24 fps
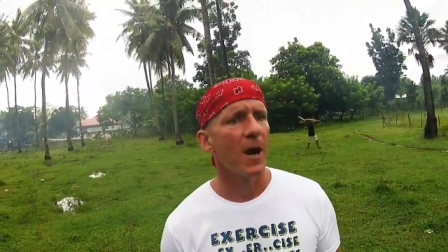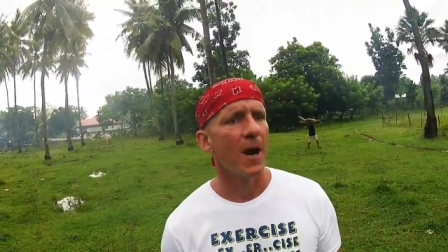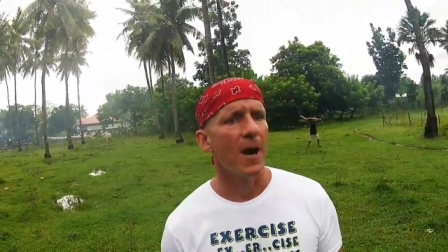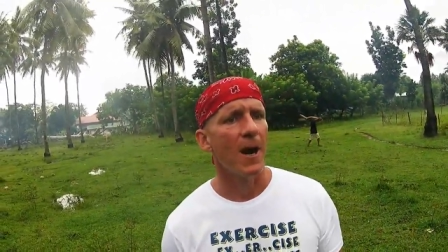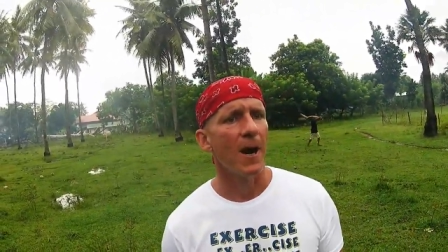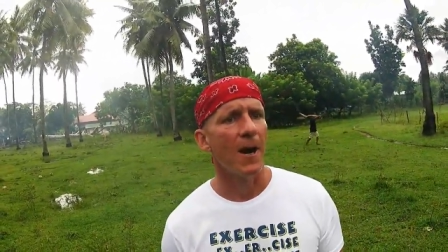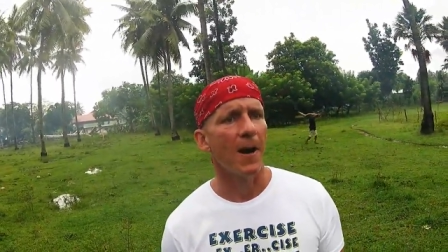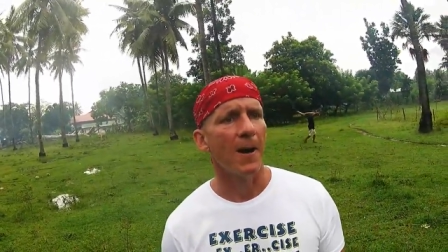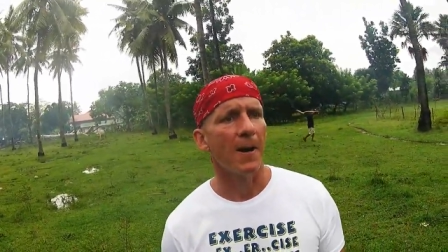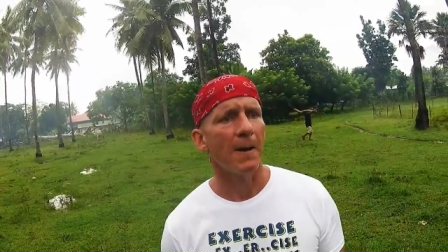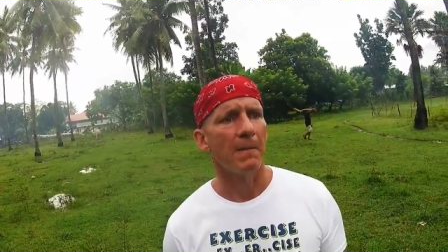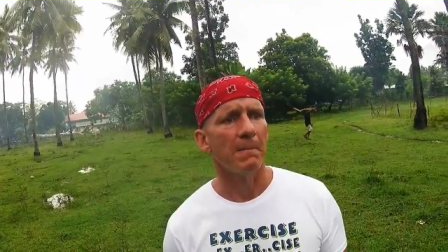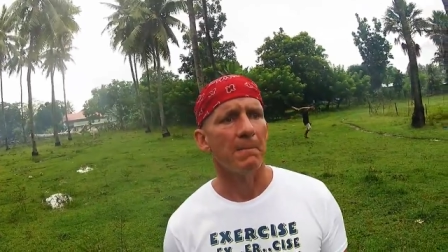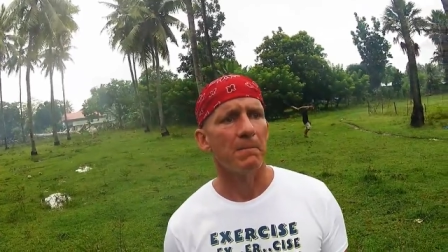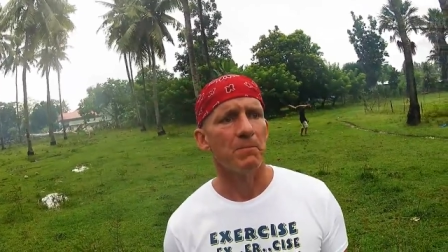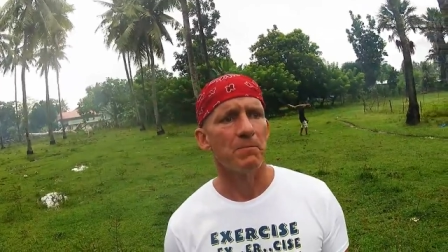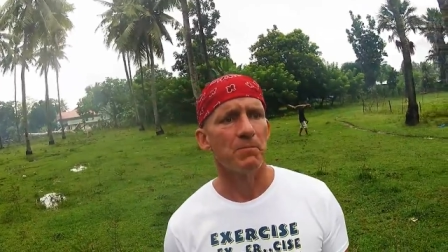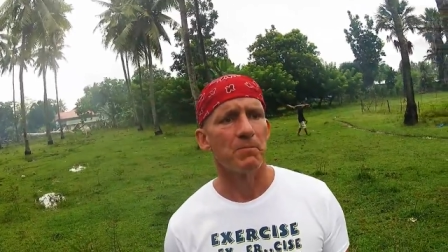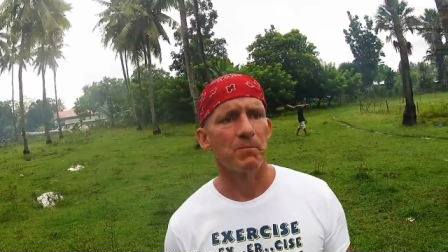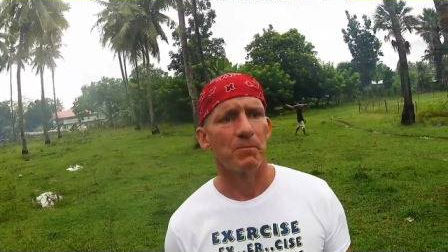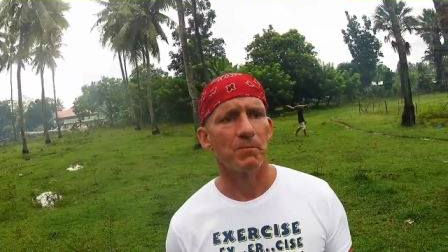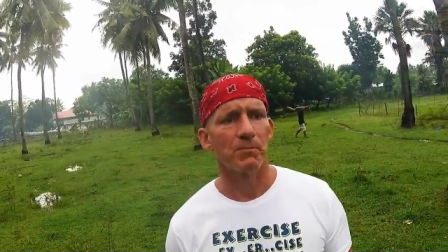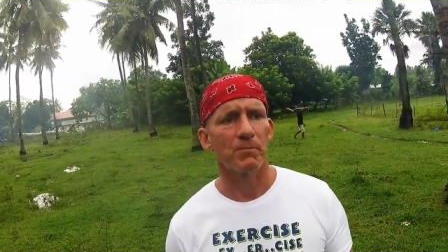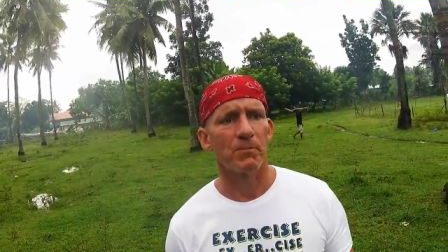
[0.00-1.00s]
Um,
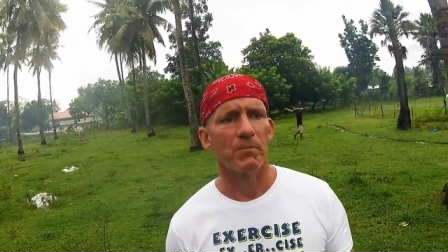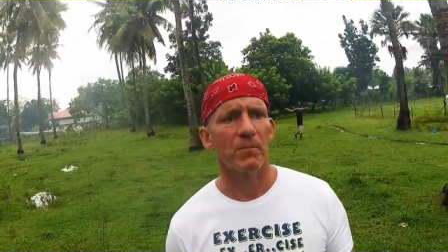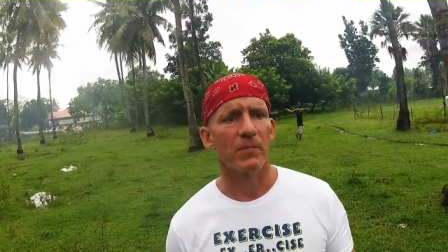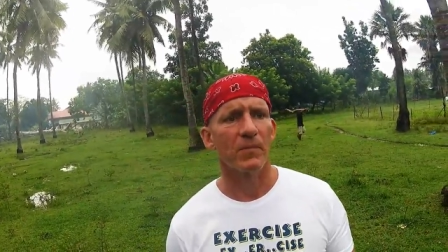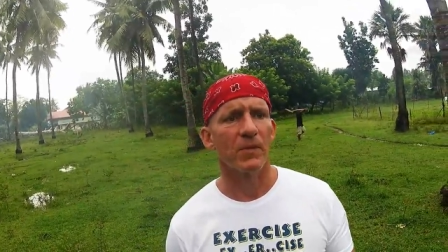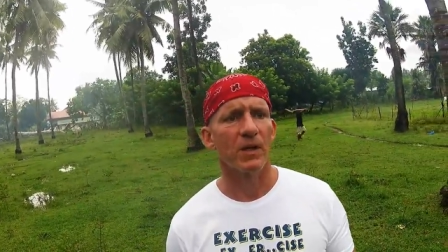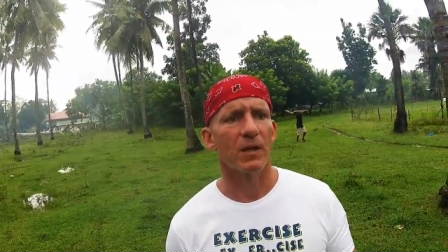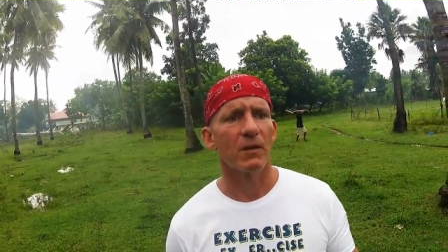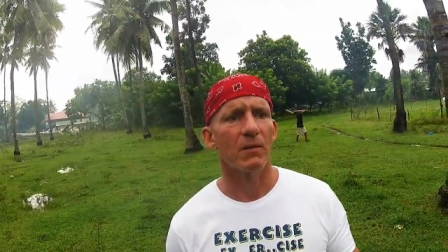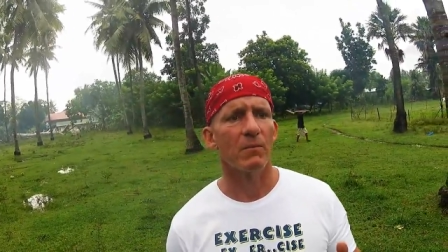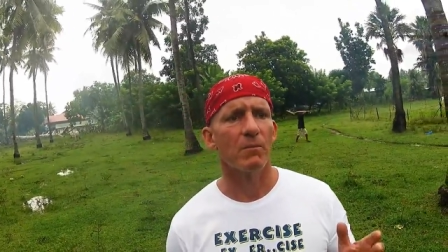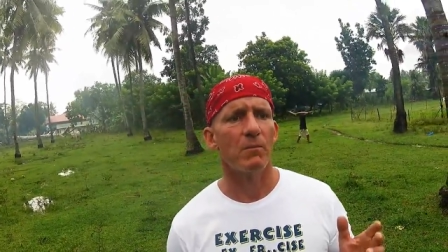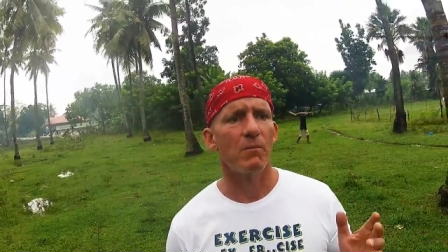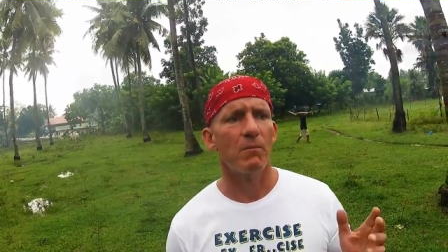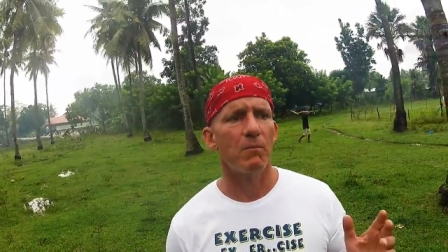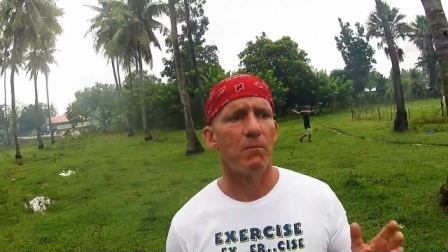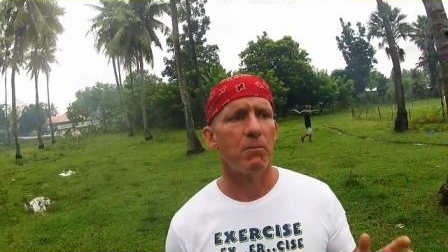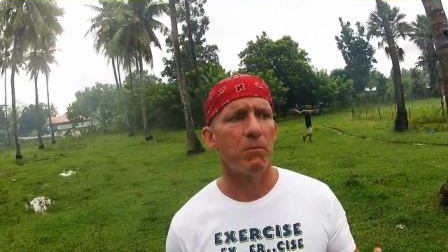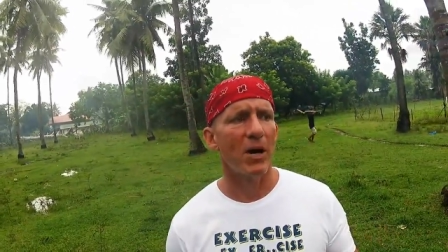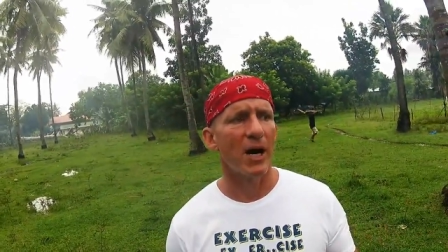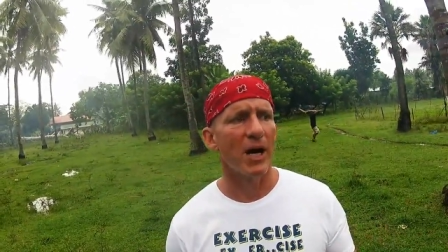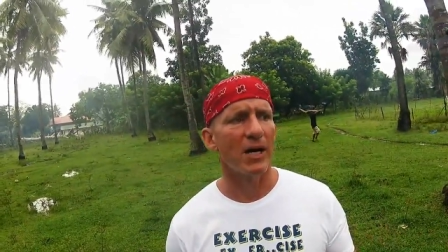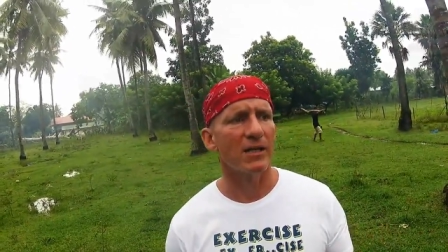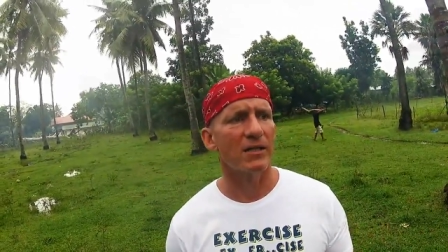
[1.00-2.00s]

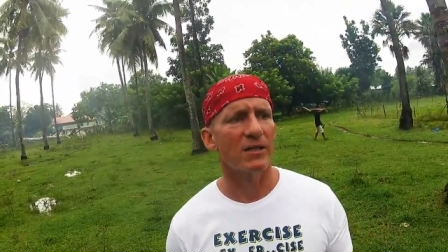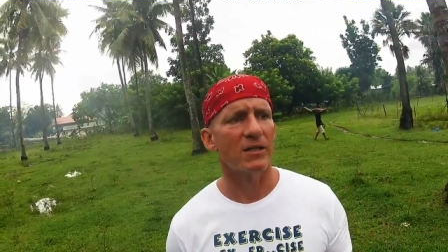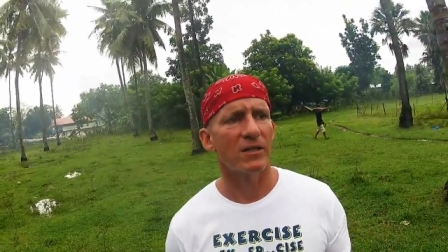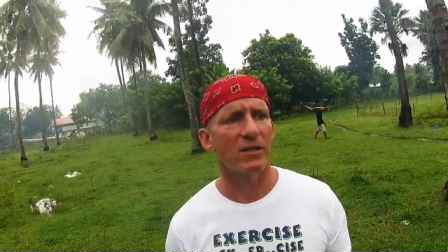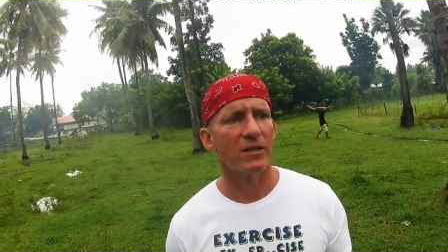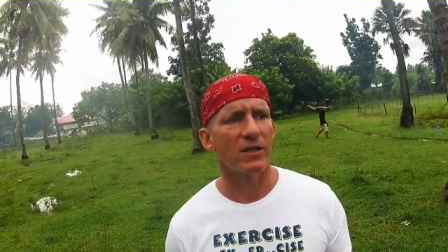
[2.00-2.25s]
but